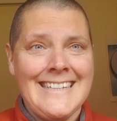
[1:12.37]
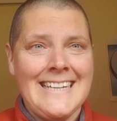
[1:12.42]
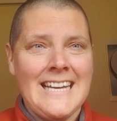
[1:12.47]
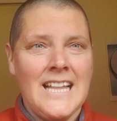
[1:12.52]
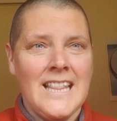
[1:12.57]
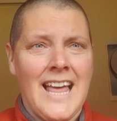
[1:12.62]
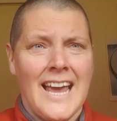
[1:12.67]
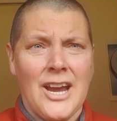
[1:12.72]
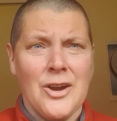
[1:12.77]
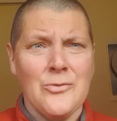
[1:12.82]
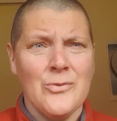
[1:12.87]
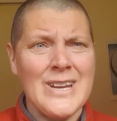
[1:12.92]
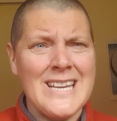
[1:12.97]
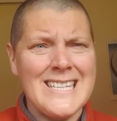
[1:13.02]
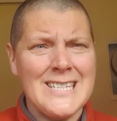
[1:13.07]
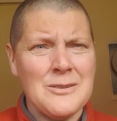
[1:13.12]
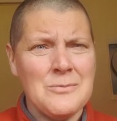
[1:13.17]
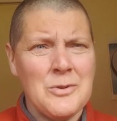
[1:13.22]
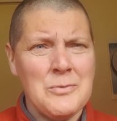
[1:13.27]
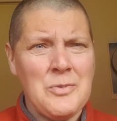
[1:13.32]
like a
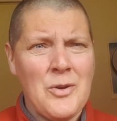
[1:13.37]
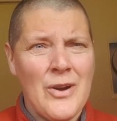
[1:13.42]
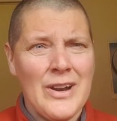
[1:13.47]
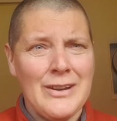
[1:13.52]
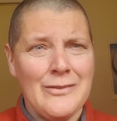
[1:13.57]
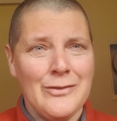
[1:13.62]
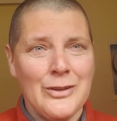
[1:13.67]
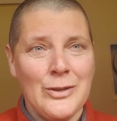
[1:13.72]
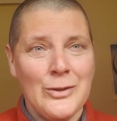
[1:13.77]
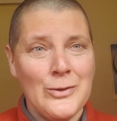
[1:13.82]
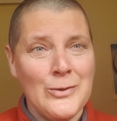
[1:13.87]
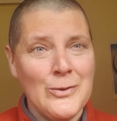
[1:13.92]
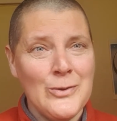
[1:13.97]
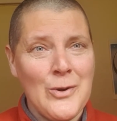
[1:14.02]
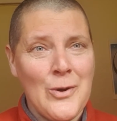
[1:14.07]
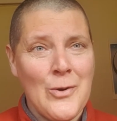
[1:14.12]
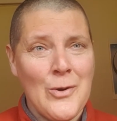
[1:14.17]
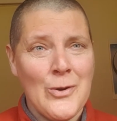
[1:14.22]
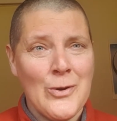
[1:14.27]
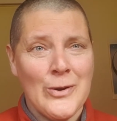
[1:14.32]
reasonable point of view
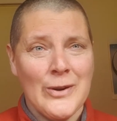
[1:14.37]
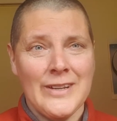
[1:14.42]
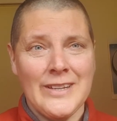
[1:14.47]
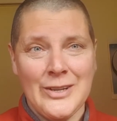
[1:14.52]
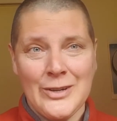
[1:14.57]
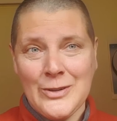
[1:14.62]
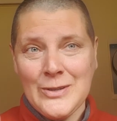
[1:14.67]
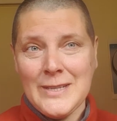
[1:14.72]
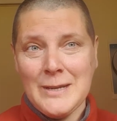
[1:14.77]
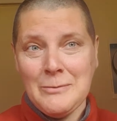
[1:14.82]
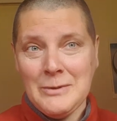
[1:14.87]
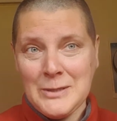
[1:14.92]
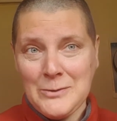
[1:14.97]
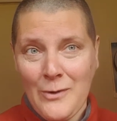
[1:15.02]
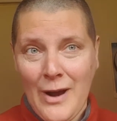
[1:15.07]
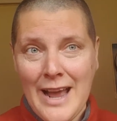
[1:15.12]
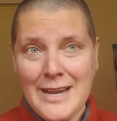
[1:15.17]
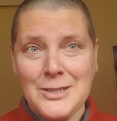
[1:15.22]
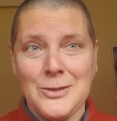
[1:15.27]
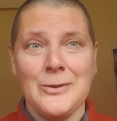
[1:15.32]
or, someone's
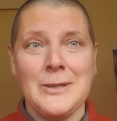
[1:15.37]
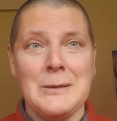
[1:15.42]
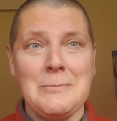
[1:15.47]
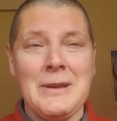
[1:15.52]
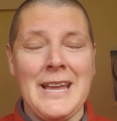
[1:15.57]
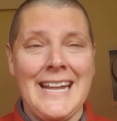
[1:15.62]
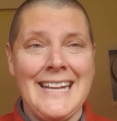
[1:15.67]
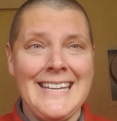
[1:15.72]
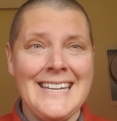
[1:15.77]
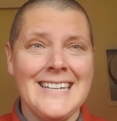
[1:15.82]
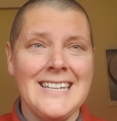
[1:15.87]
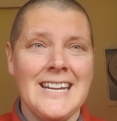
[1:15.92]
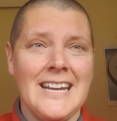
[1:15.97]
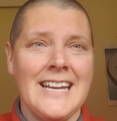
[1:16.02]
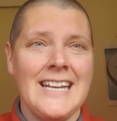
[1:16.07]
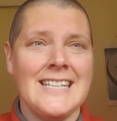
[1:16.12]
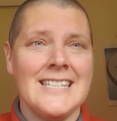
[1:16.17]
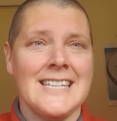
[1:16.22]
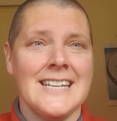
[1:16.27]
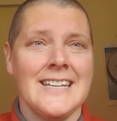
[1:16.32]
right to an opinion.
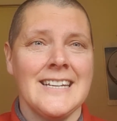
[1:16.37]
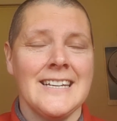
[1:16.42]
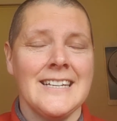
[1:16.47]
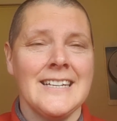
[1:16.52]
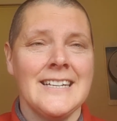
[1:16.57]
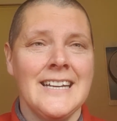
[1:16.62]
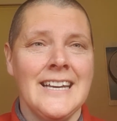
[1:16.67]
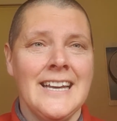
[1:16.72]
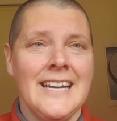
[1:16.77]
It's a